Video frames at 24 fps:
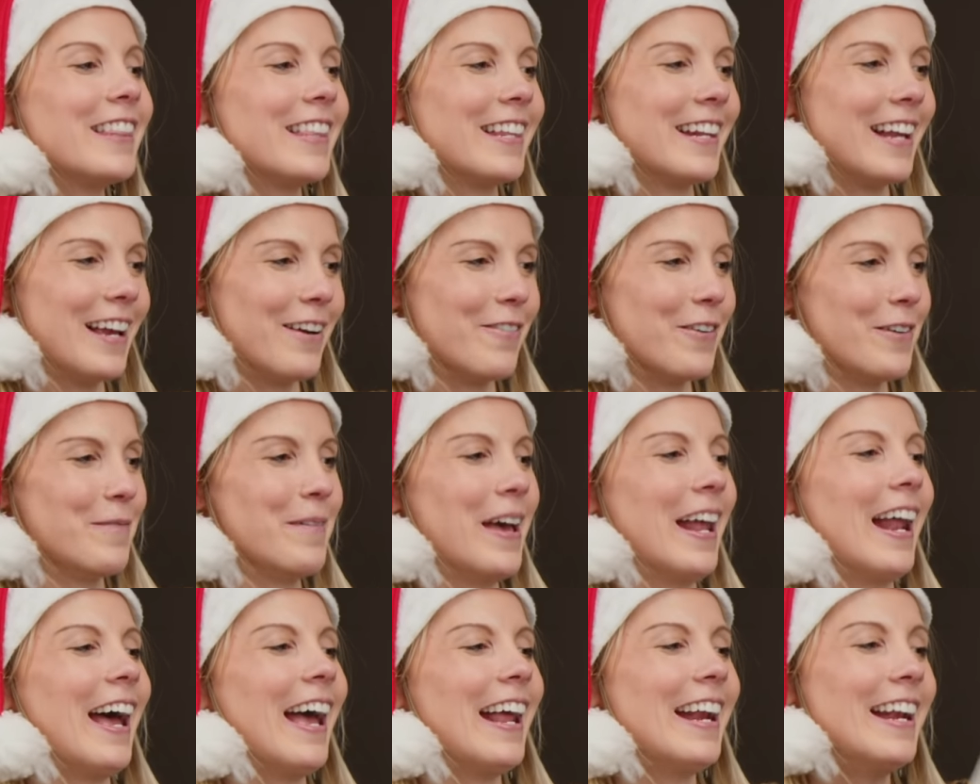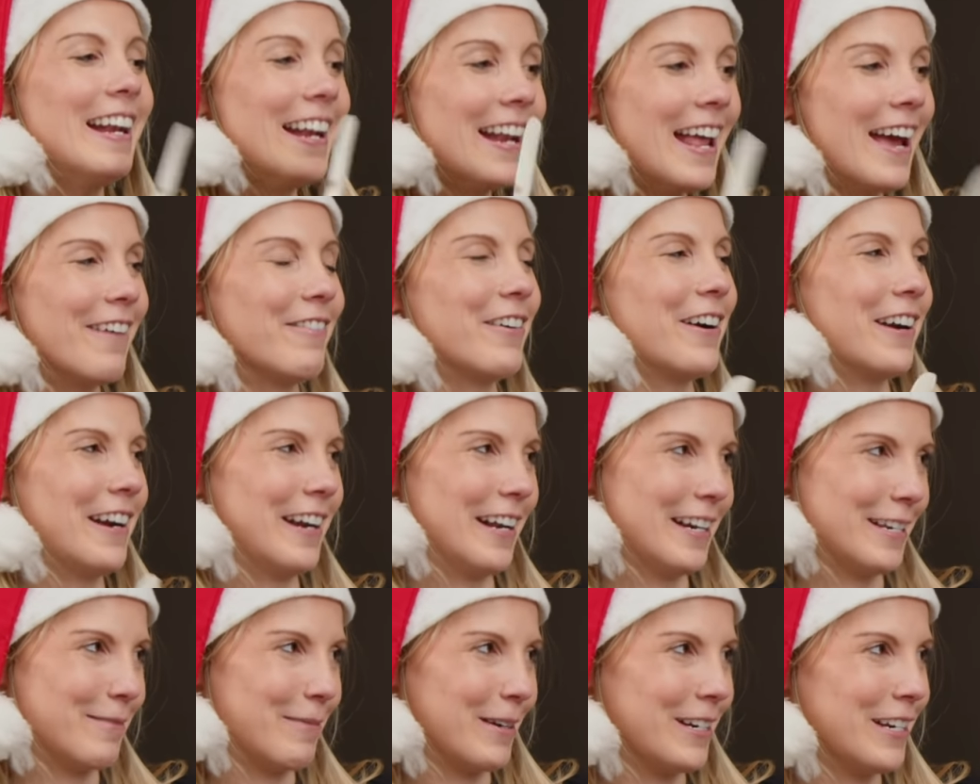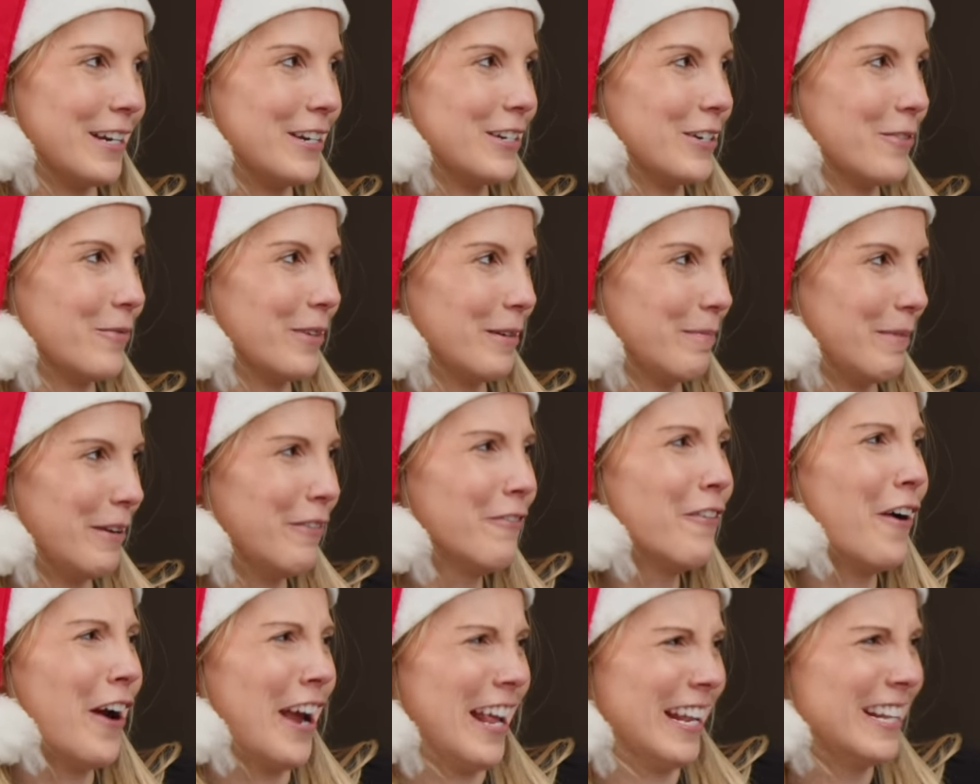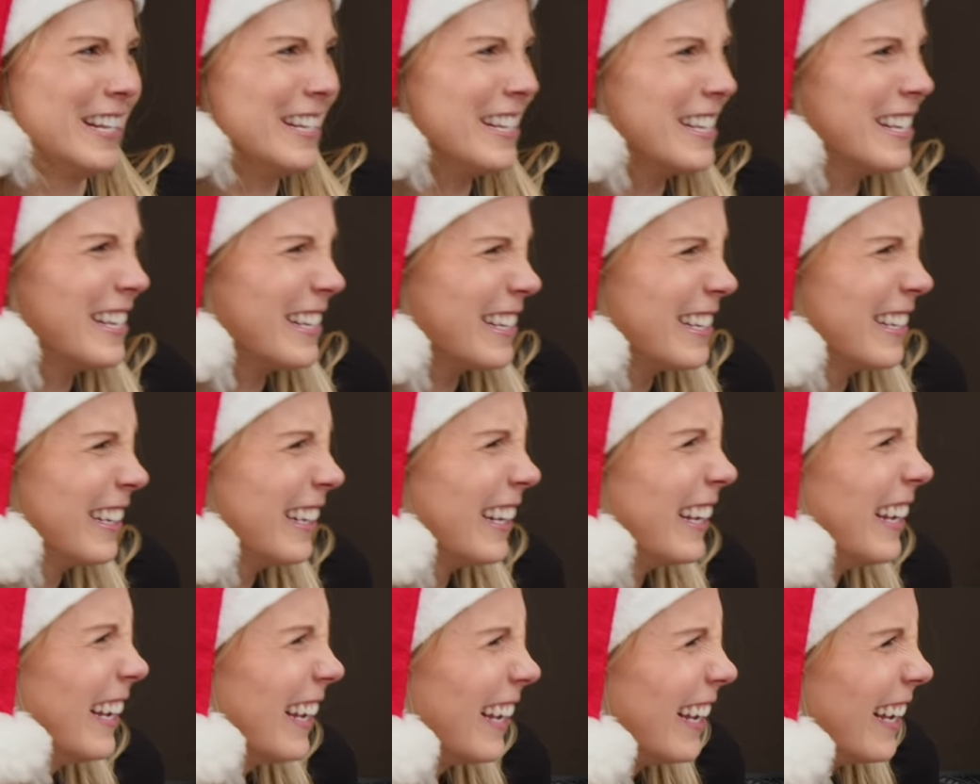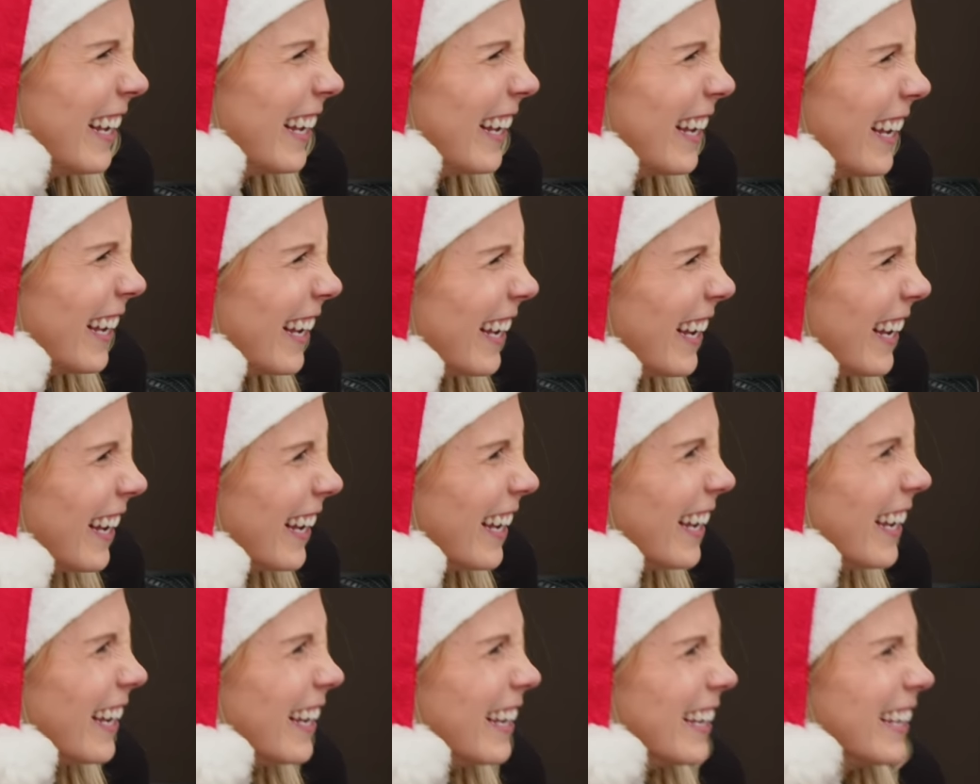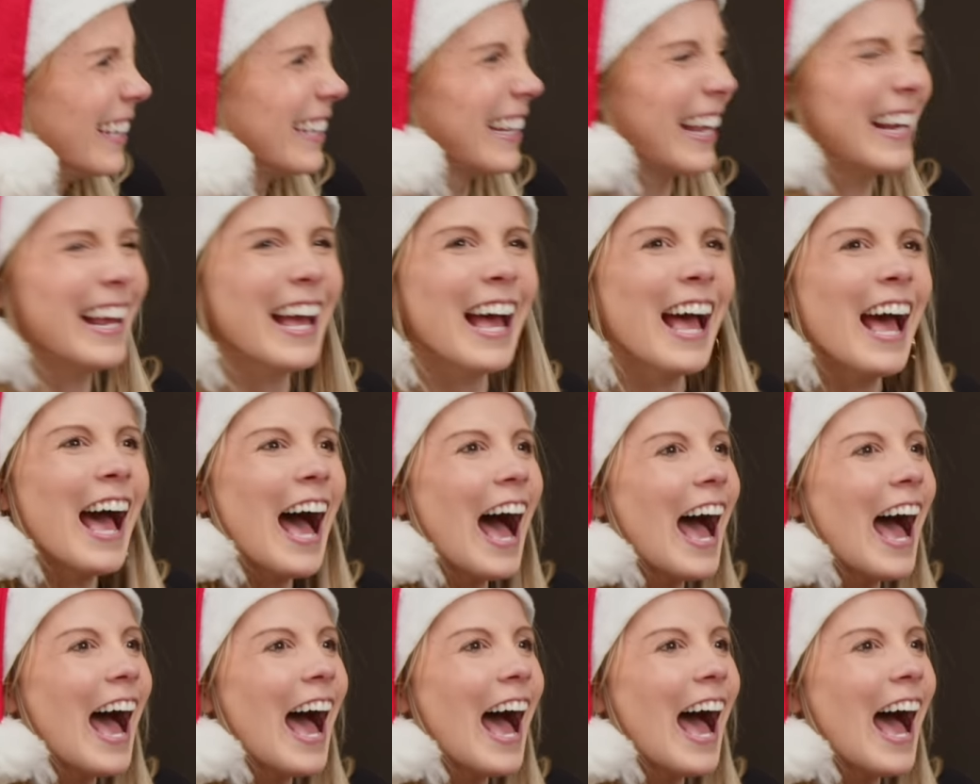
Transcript: the night we met, I never had an expectation we'd be friends. Same. Like, there you go.